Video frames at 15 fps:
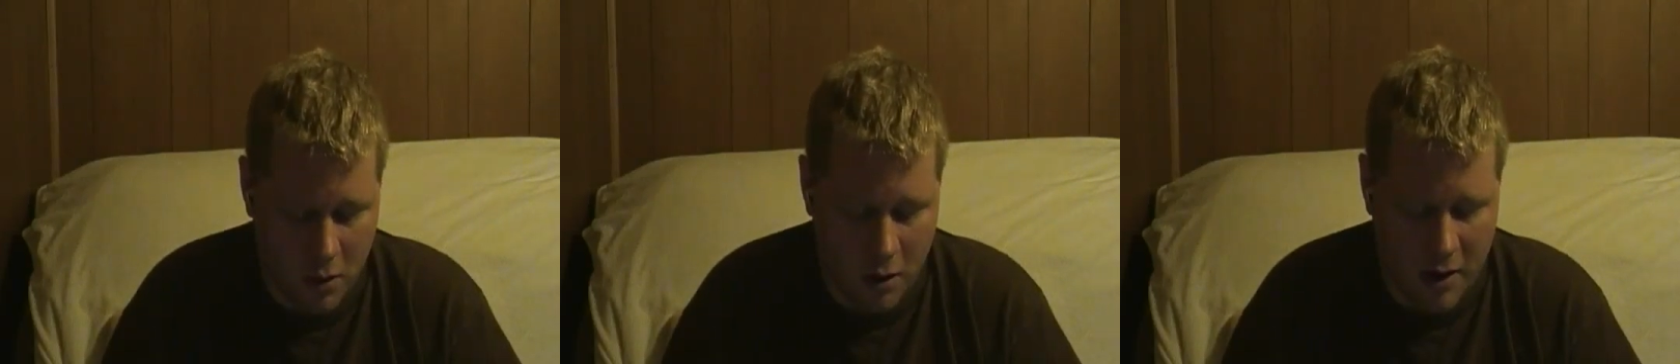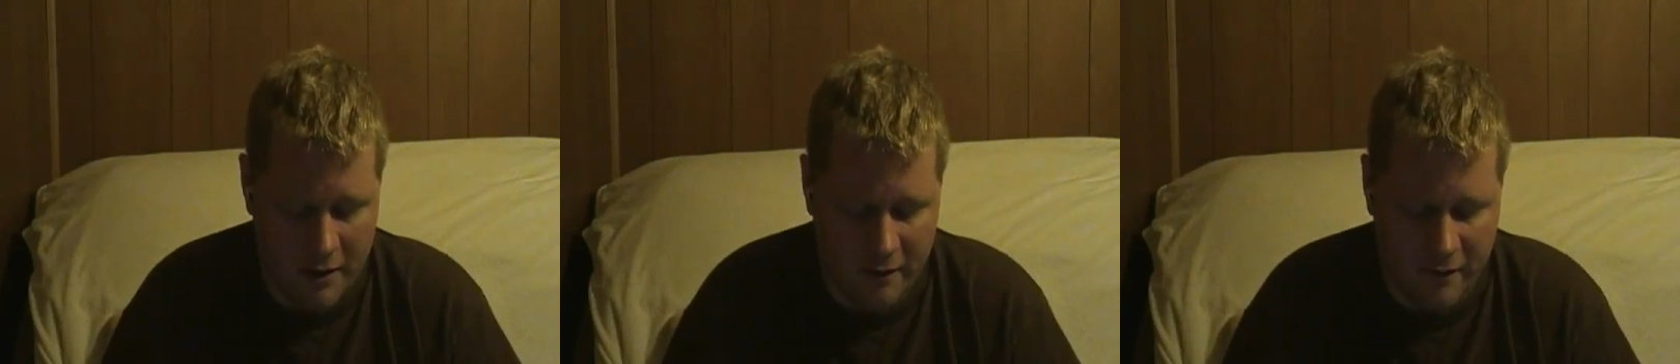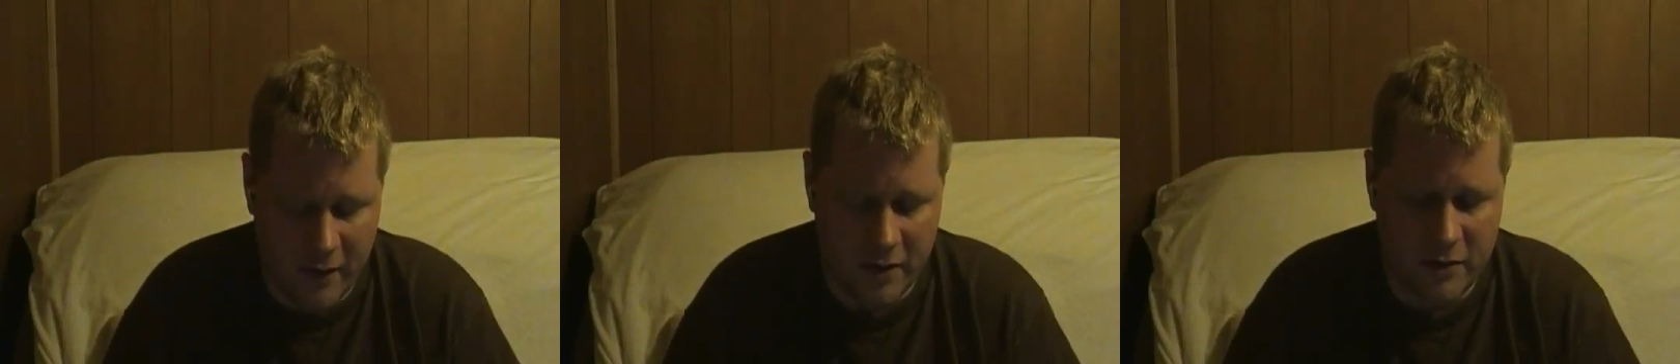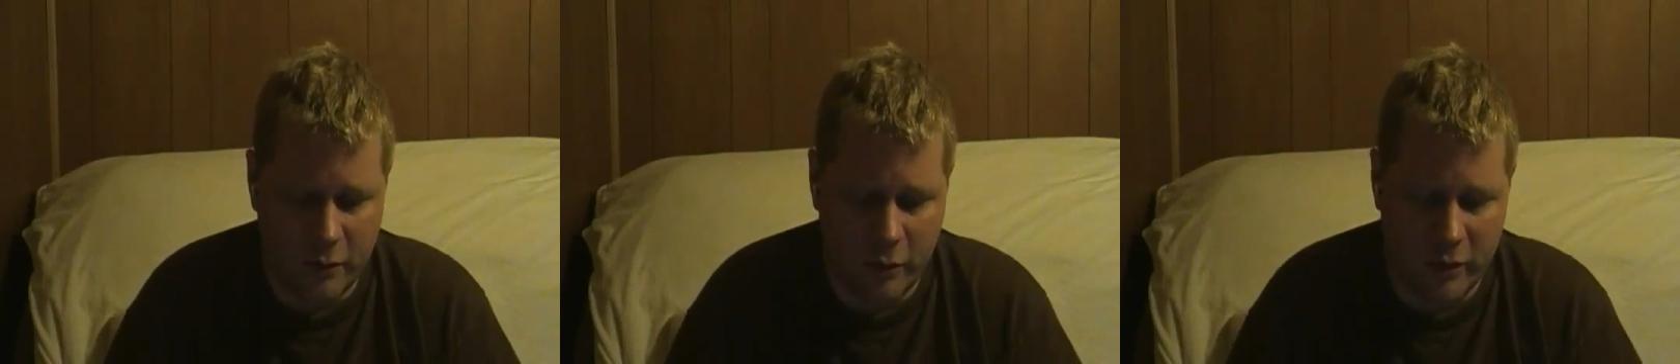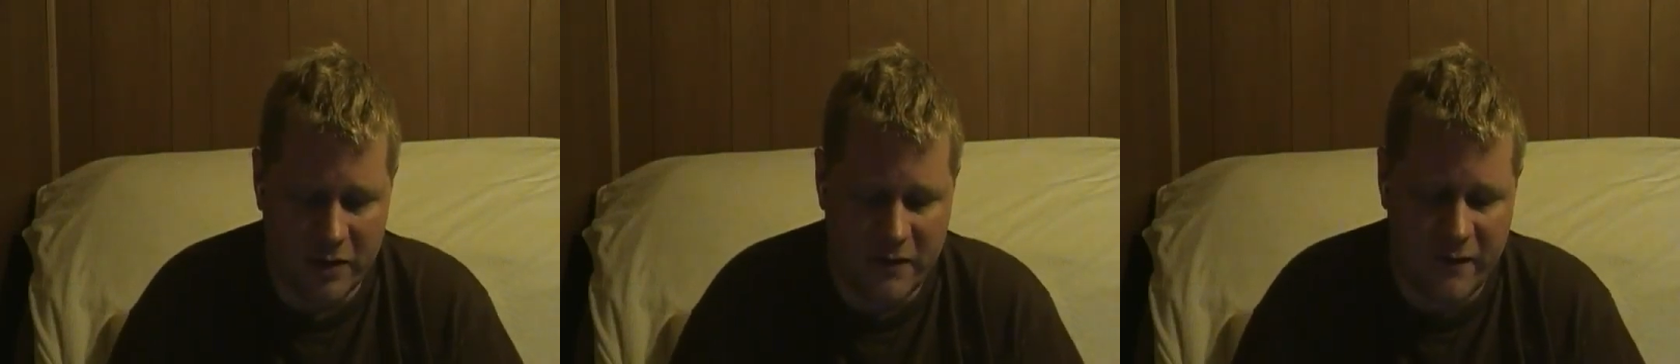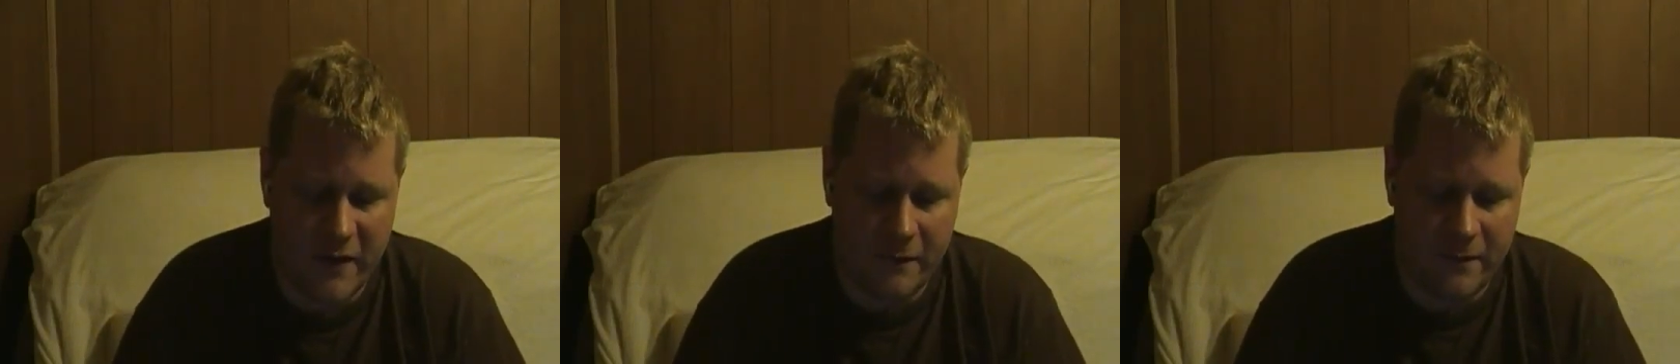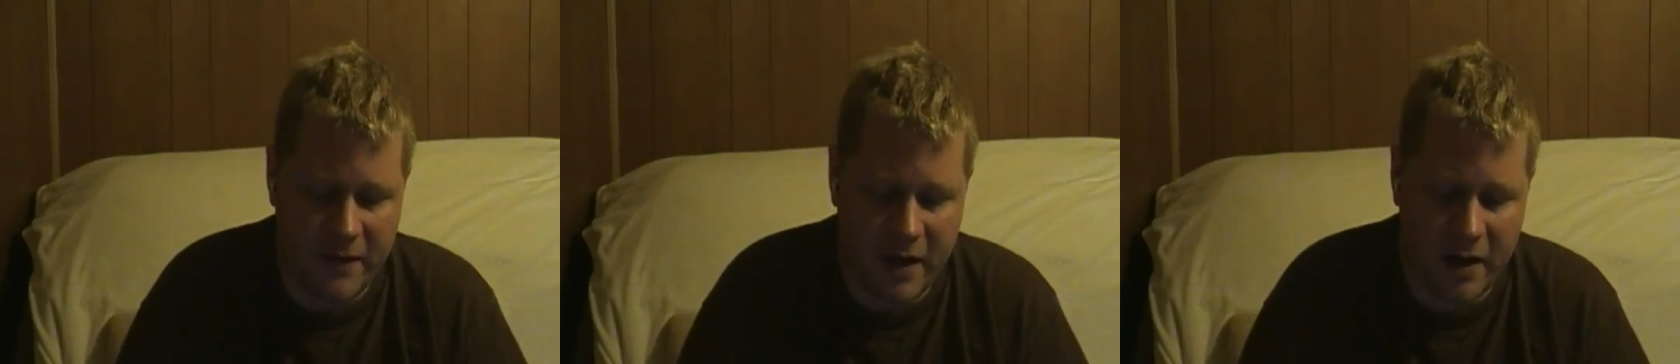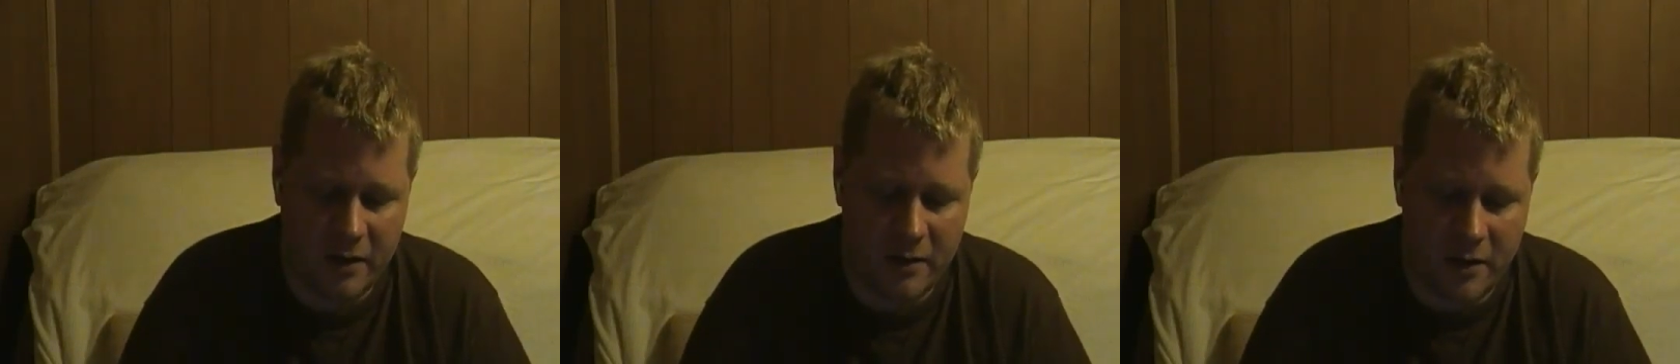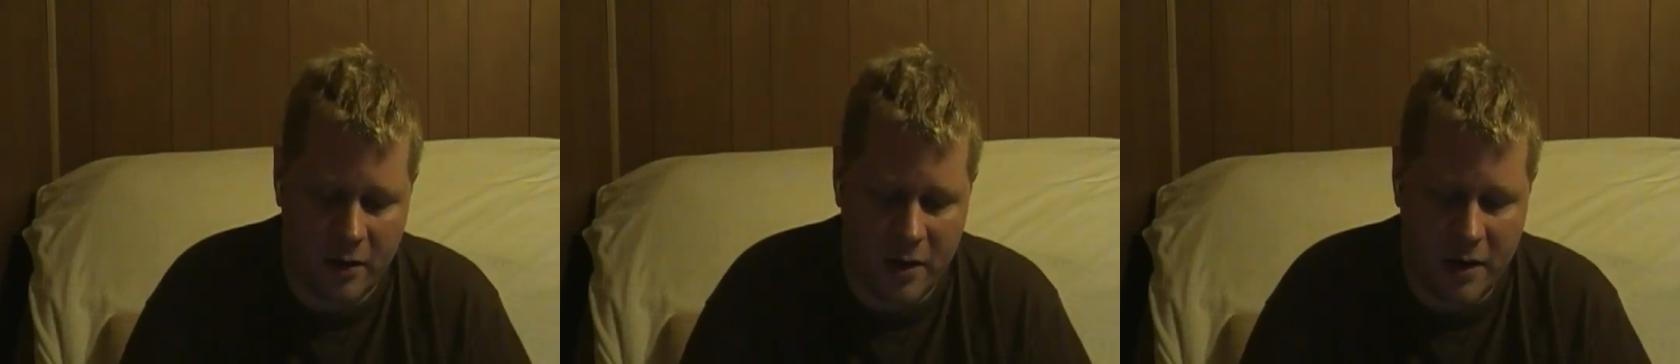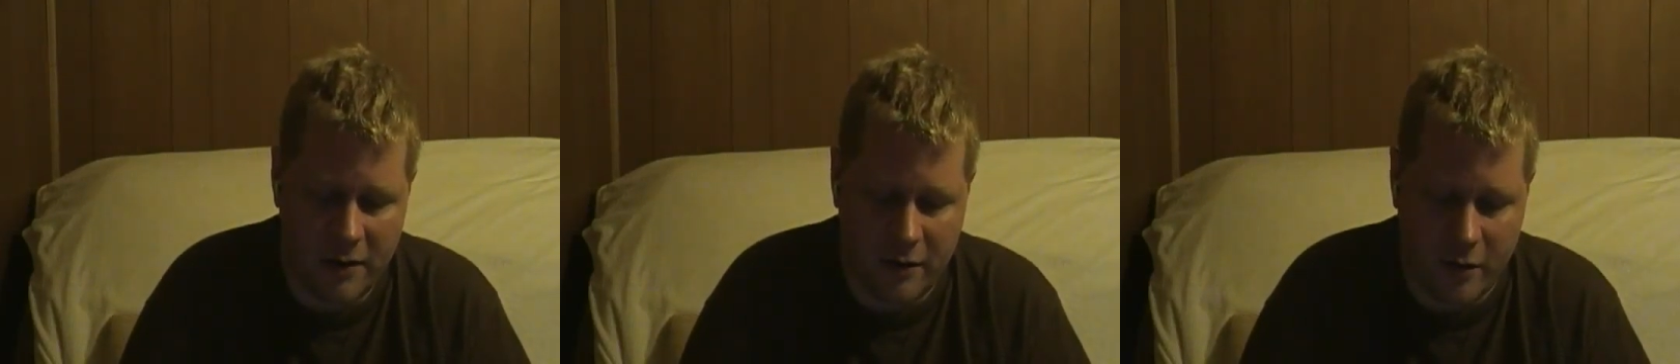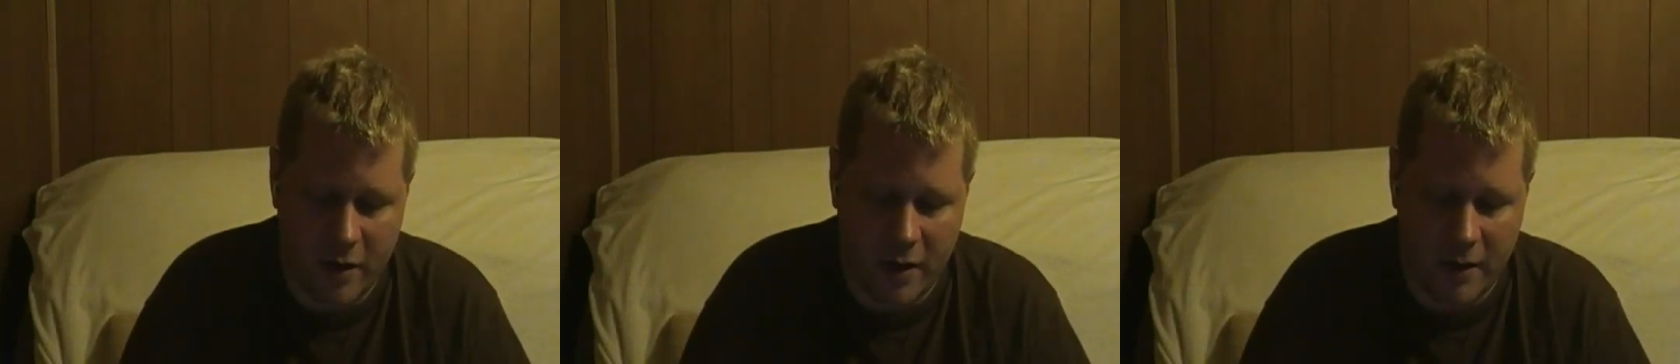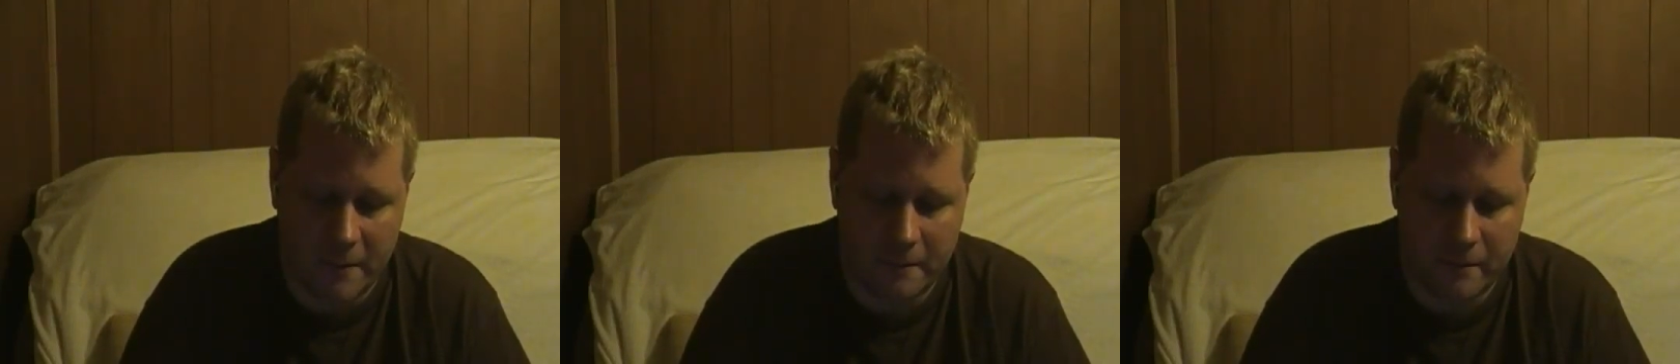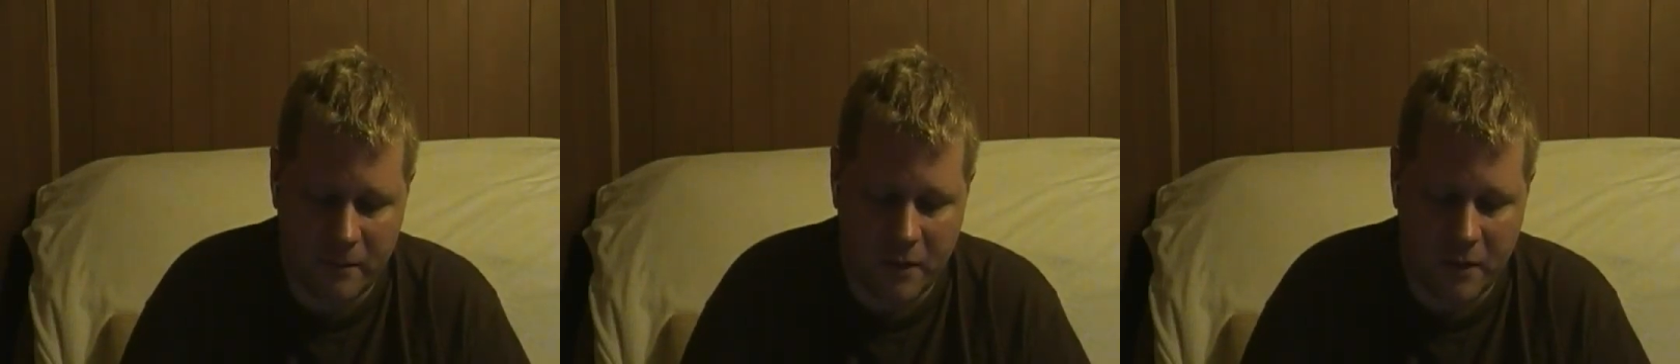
Alright, the first one was fifteen thirty-three.